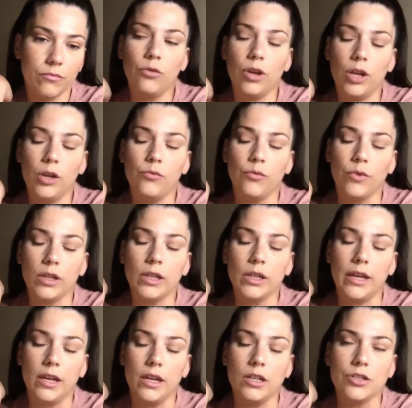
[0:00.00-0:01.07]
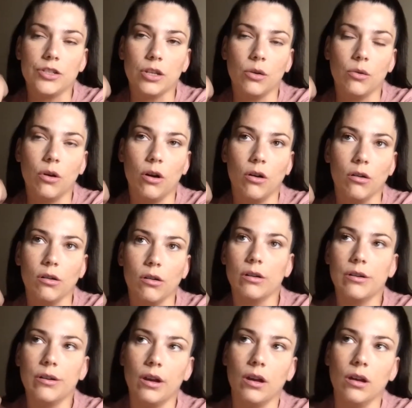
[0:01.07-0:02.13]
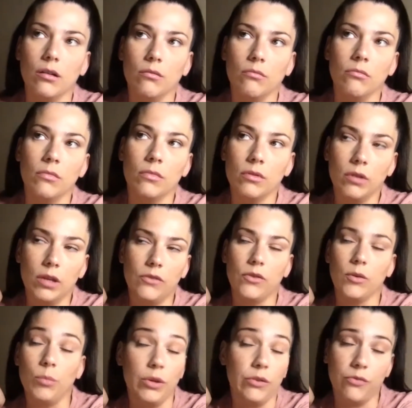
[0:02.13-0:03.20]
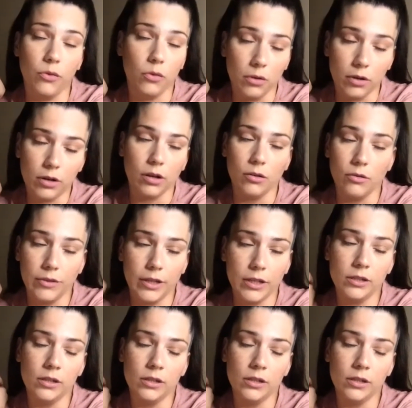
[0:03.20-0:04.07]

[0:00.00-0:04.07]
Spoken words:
It really is so hard, even before COVID.